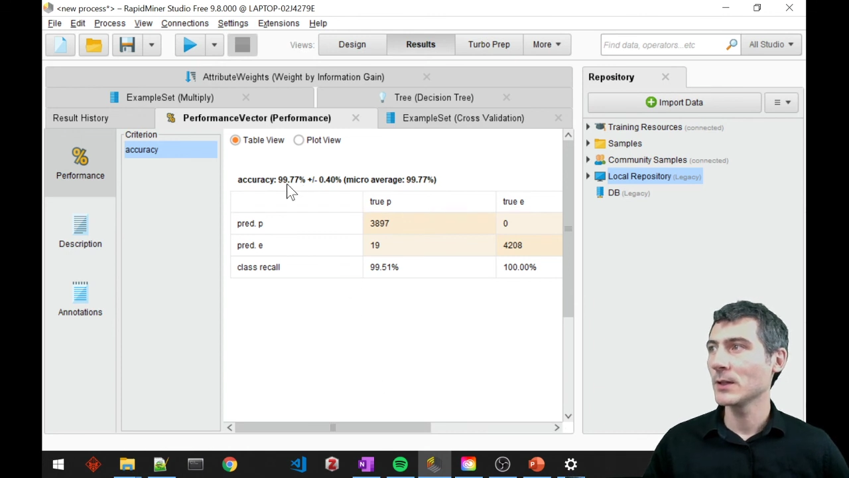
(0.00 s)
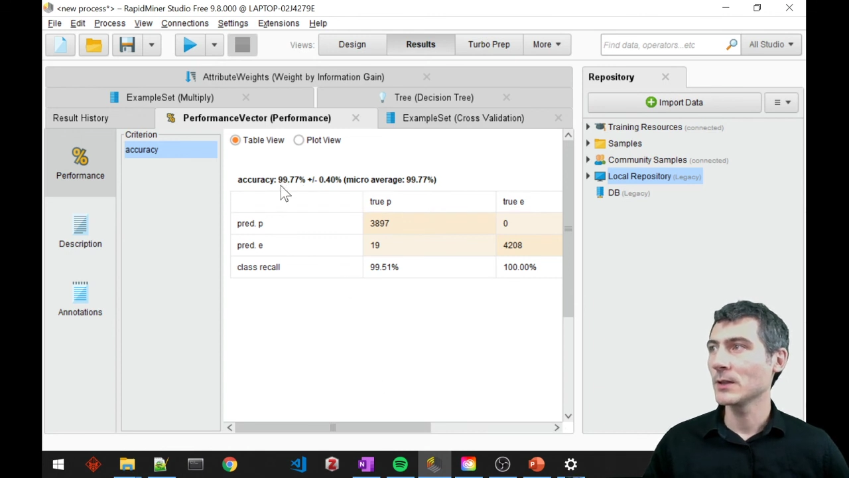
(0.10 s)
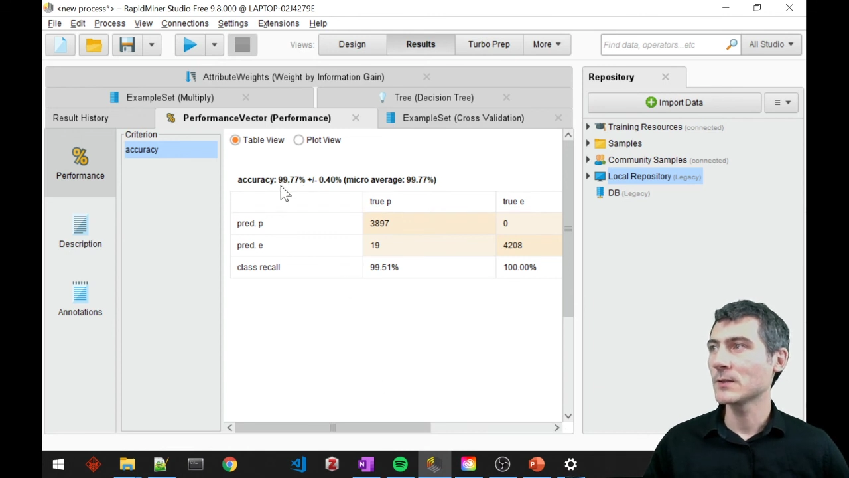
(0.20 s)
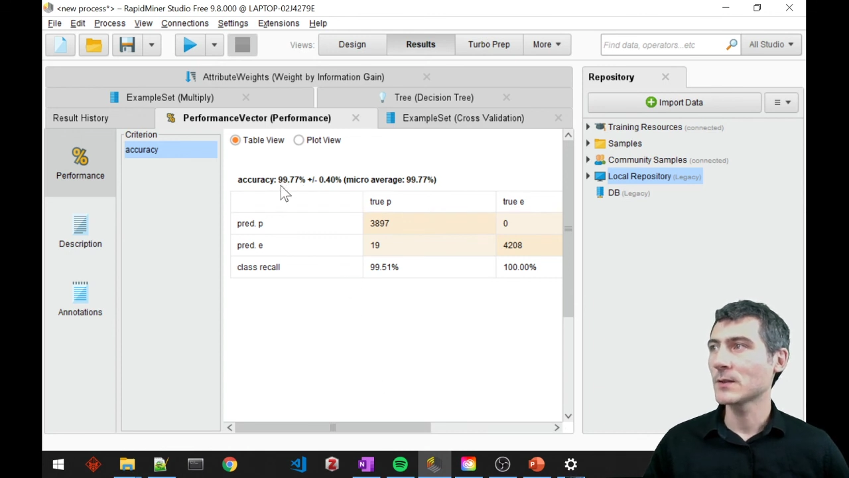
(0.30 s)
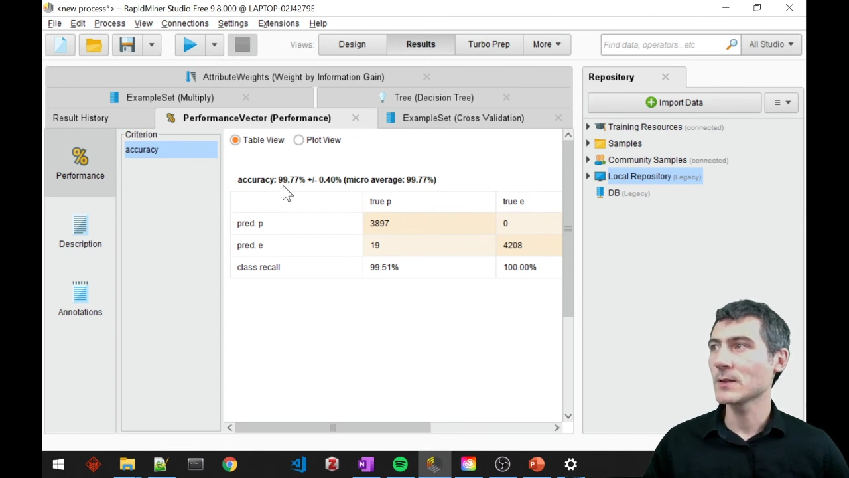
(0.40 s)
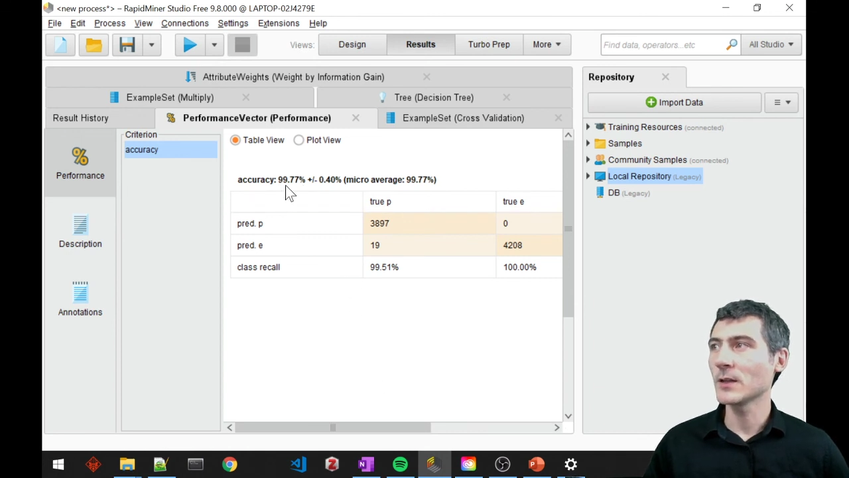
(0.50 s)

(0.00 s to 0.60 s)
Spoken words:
It says